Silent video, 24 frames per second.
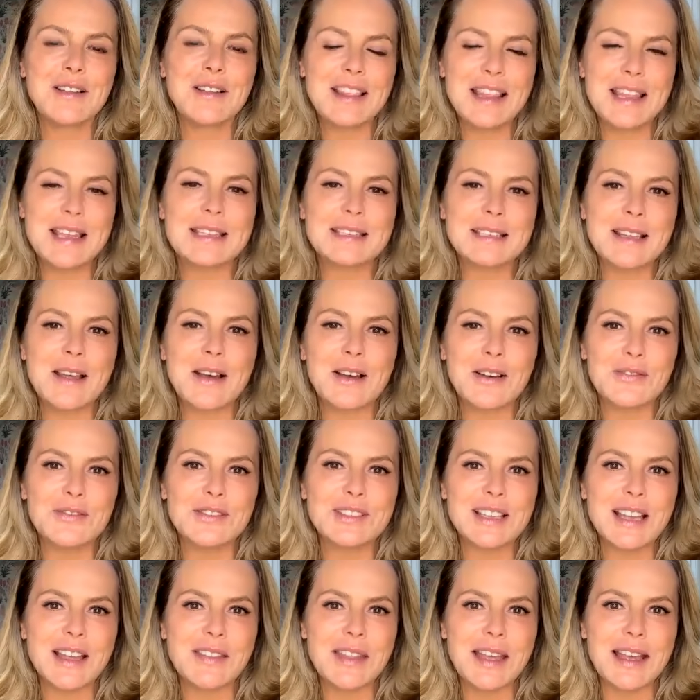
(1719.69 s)
Liz
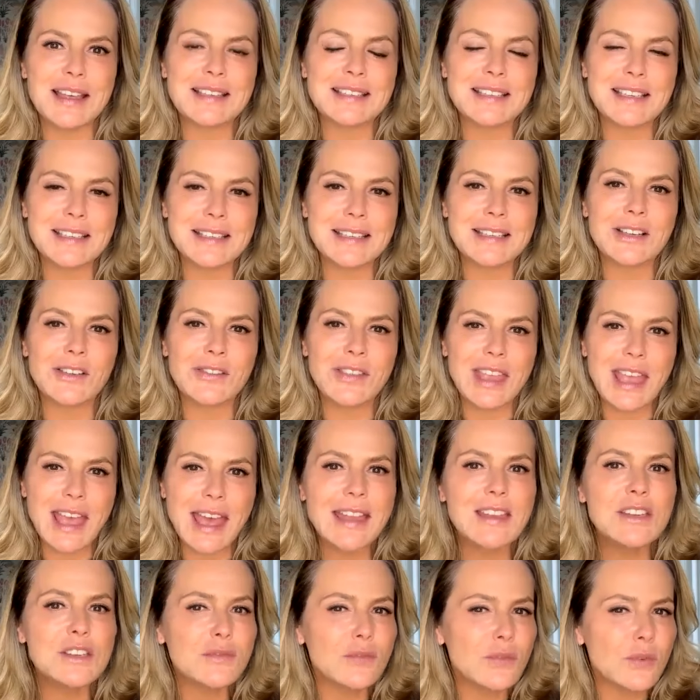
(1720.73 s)
Loves. And that's until the
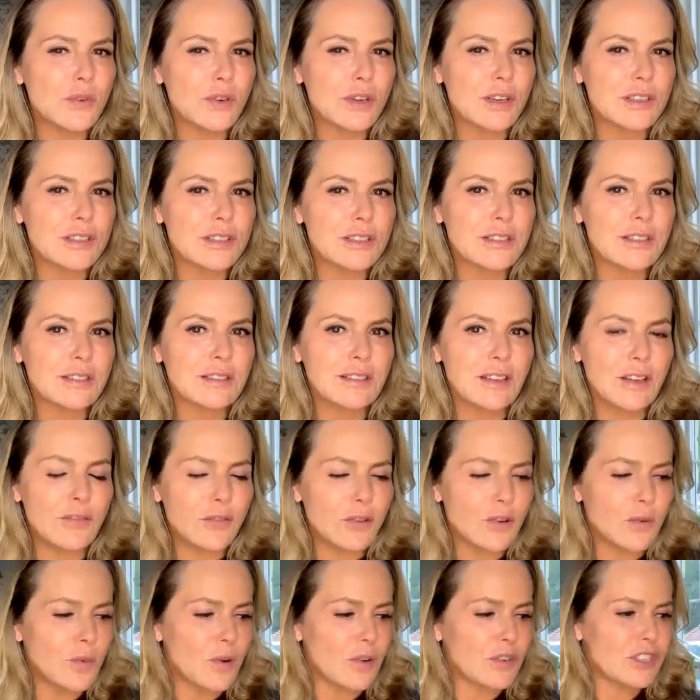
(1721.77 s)
end of August,
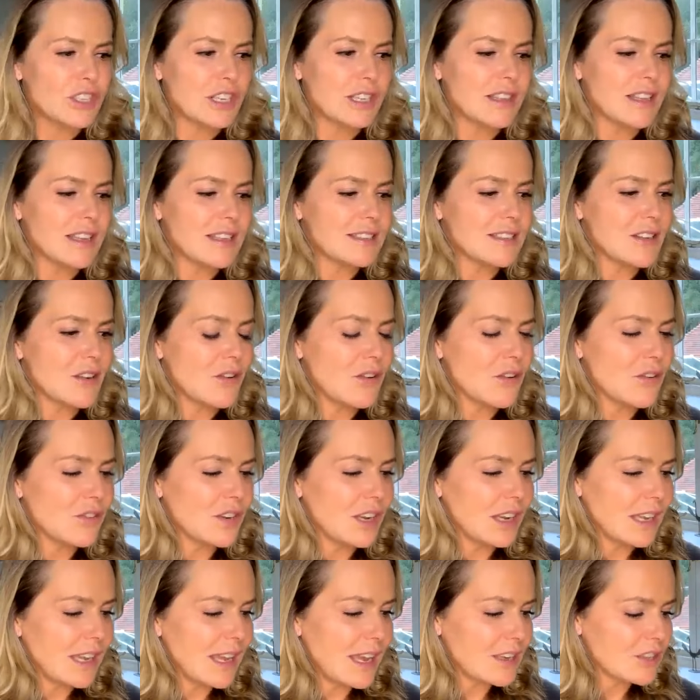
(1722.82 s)
if you're watching this
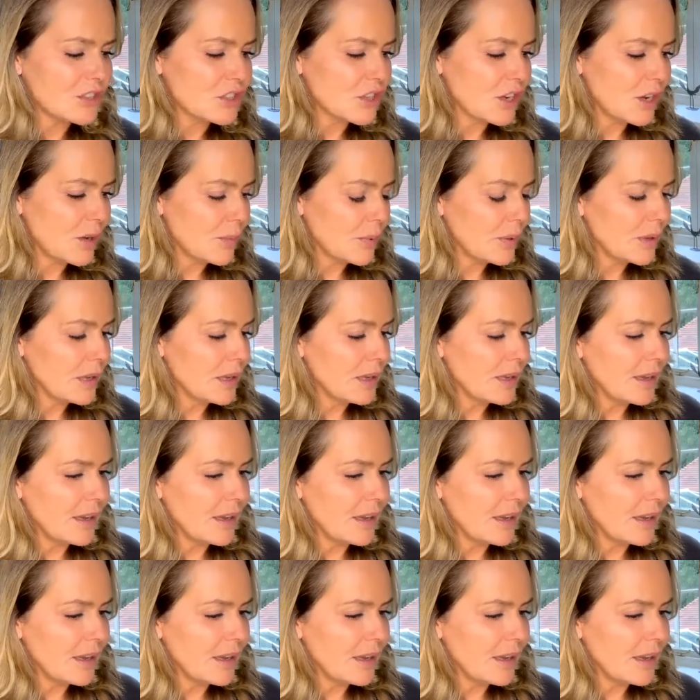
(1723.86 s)
on catch up.